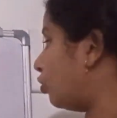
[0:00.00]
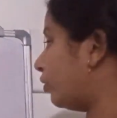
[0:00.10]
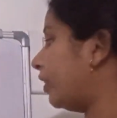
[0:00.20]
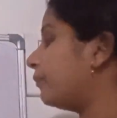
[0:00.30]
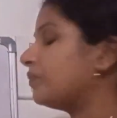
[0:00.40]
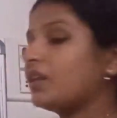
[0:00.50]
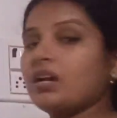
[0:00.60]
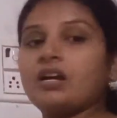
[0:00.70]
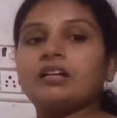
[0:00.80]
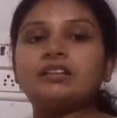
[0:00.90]
Okay,
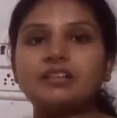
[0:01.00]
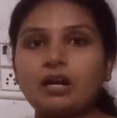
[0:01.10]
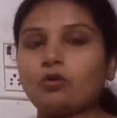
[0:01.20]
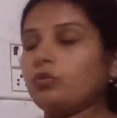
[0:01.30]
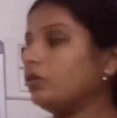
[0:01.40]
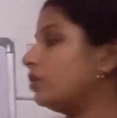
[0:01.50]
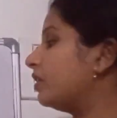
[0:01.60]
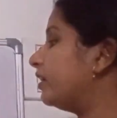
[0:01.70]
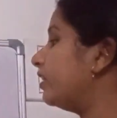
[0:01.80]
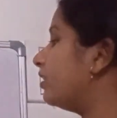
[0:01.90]
now
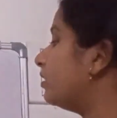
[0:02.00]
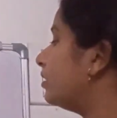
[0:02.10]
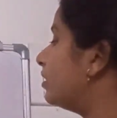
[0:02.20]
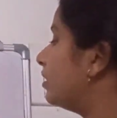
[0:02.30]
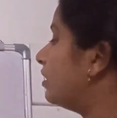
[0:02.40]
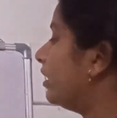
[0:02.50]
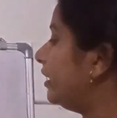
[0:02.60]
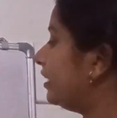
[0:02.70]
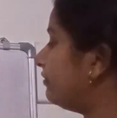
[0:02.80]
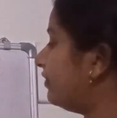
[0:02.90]
here
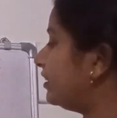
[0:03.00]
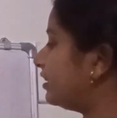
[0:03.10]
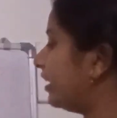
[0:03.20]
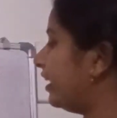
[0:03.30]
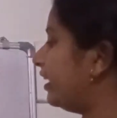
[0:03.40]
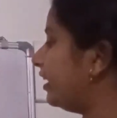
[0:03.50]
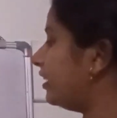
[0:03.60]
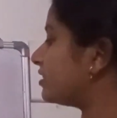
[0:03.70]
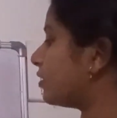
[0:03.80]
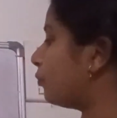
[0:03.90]
with
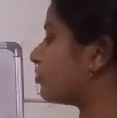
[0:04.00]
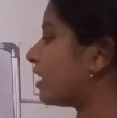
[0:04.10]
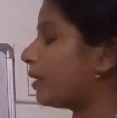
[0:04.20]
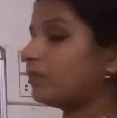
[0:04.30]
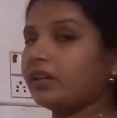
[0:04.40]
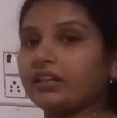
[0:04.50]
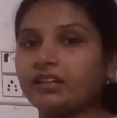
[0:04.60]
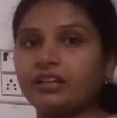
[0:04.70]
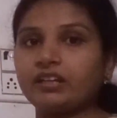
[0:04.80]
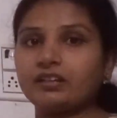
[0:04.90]
a, suppose I am
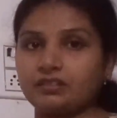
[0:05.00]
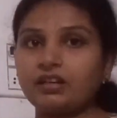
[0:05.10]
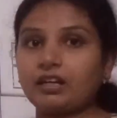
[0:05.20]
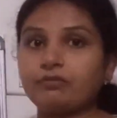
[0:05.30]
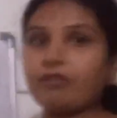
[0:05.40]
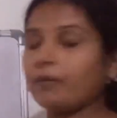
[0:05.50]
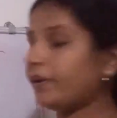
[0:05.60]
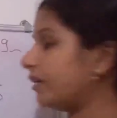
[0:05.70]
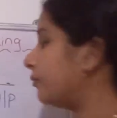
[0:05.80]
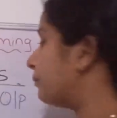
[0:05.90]
taking the
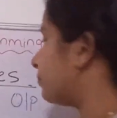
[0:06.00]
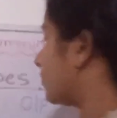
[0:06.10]
alphabet